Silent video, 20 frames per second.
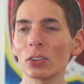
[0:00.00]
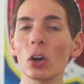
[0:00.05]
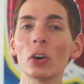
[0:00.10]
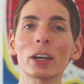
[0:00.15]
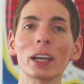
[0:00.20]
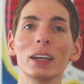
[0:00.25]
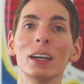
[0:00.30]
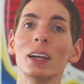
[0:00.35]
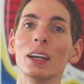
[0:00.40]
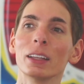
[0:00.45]

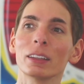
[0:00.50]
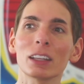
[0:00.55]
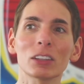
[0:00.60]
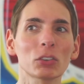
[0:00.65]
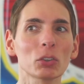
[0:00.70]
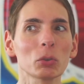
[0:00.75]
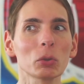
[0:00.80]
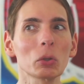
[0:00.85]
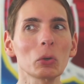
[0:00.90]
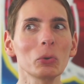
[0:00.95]
Okay,
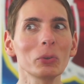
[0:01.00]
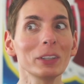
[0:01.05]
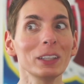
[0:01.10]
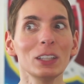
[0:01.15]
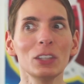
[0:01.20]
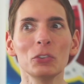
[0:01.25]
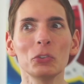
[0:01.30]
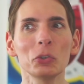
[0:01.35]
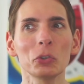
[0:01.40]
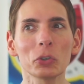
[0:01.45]
that's a little
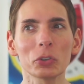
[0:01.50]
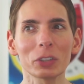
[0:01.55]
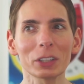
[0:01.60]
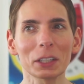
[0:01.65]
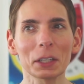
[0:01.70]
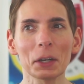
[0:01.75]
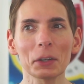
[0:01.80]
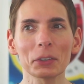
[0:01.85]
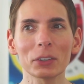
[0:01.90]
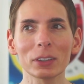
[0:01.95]
easier to
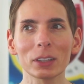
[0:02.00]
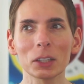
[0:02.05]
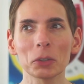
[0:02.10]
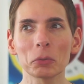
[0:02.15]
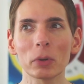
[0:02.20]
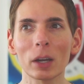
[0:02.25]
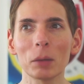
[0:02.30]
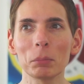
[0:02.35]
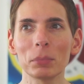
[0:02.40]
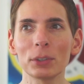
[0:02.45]

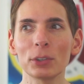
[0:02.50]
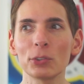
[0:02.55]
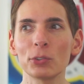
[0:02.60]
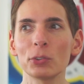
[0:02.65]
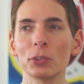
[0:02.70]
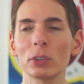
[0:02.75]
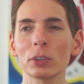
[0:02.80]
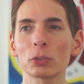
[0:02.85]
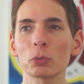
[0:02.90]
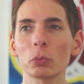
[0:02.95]
calculate, right? Because
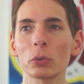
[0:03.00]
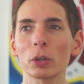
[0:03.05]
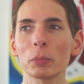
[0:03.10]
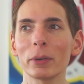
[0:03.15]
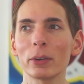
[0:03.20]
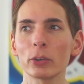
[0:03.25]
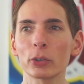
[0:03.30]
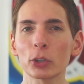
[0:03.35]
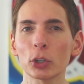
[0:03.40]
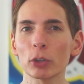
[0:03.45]
you don't have to worry
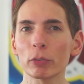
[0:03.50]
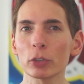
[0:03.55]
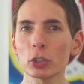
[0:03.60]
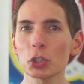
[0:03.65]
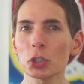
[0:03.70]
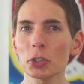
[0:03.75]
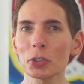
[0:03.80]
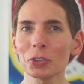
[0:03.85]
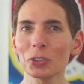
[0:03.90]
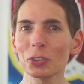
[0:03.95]
about
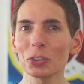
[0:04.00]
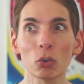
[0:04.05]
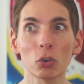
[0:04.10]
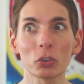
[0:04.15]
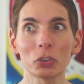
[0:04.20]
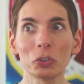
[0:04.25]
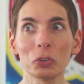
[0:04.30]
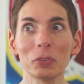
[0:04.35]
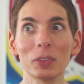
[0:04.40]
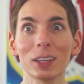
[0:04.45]
curvatures.
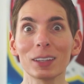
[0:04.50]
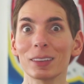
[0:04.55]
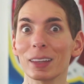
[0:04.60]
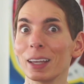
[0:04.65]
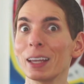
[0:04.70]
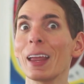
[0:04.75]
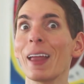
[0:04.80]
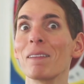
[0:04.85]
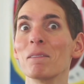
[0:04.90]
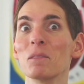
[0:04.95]
Or do you think
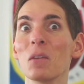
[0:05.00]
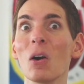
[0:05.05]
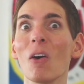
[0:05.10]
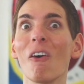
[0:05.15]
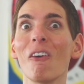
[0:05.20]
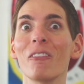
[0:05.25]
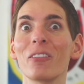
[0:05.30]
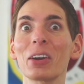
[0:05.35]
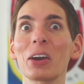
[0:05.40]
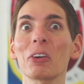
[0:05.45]
they
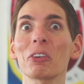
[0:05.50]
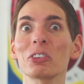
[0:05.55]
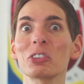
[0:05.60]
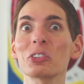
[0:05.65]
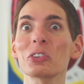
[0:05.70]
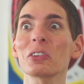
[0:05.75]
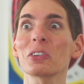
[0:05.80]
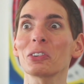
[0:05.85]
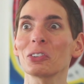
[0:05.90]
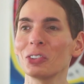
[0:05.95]
involve
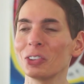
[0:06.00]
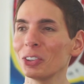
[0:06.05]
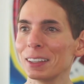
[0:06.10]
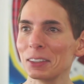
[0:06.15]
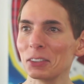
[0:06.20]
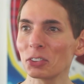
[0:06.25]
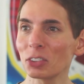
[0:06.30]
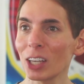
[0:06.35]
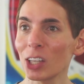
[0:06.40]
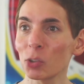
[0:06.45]
curvatures in
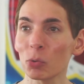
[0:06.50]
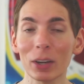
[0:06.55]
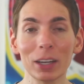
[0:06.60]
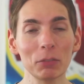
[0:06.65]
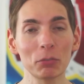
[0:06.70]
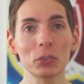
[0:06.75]
this case, right?